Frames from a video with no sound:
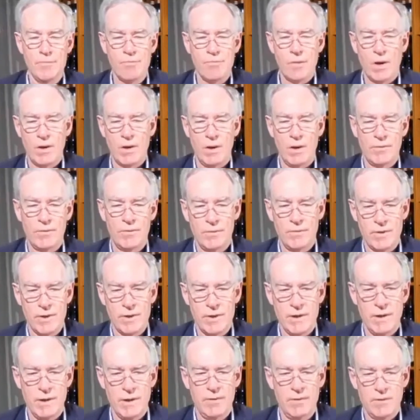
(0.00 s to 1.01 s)
Let's have a
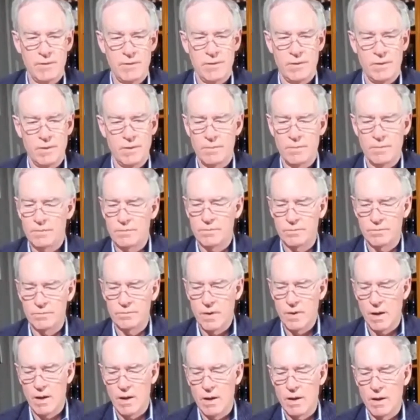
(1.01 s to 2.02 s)
taste.
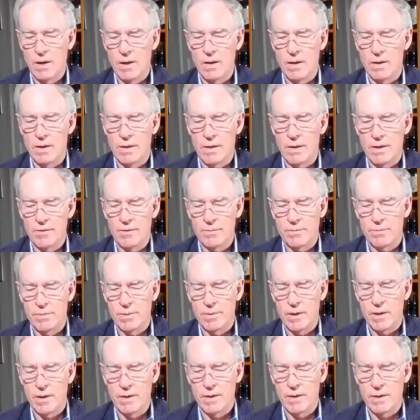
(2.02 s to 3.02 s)
Nice,
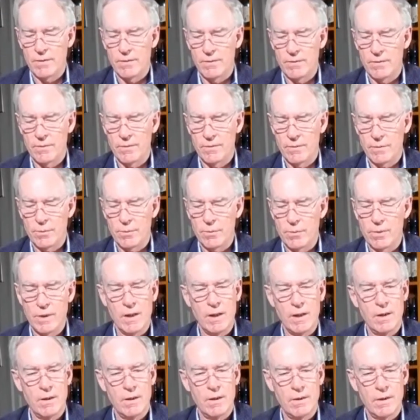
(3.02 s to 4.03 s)
bright, straw
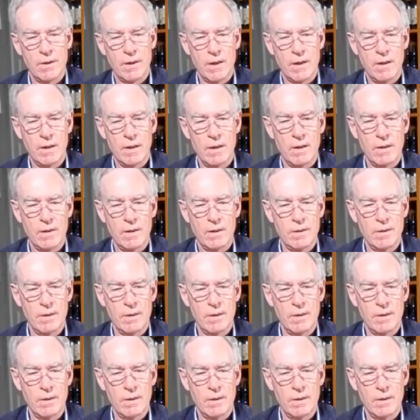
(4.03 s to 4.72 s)
yellow colour,